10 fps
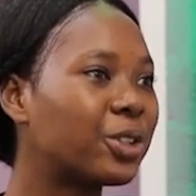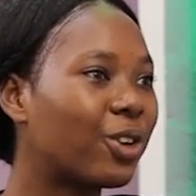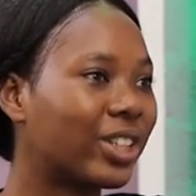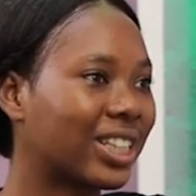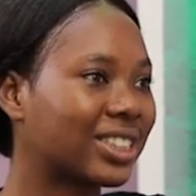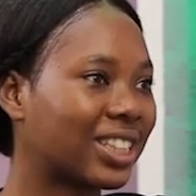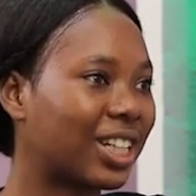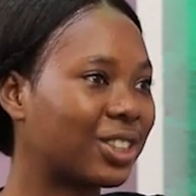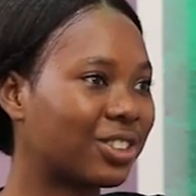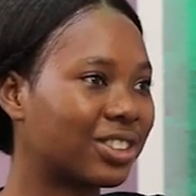you
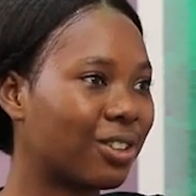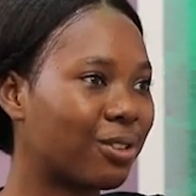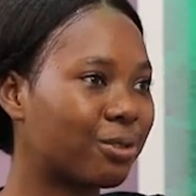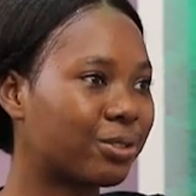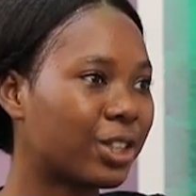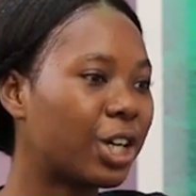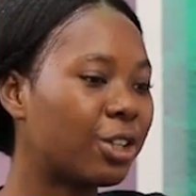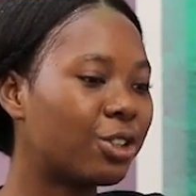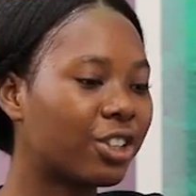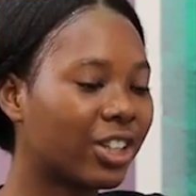understand yourself.
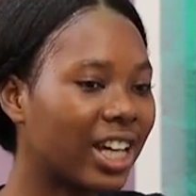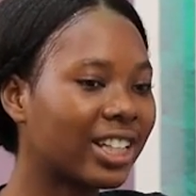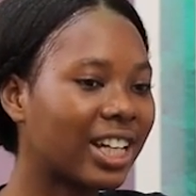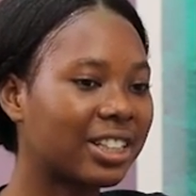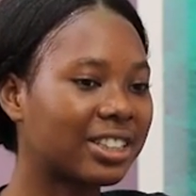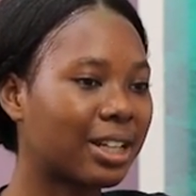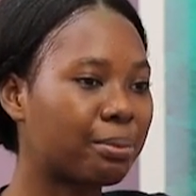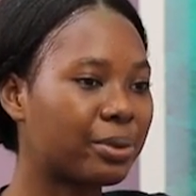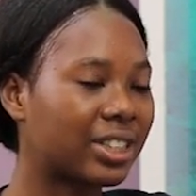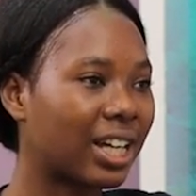You could get an
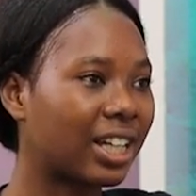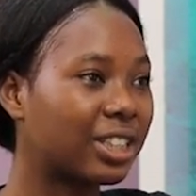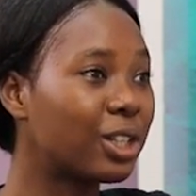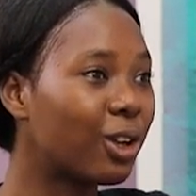interpreter, the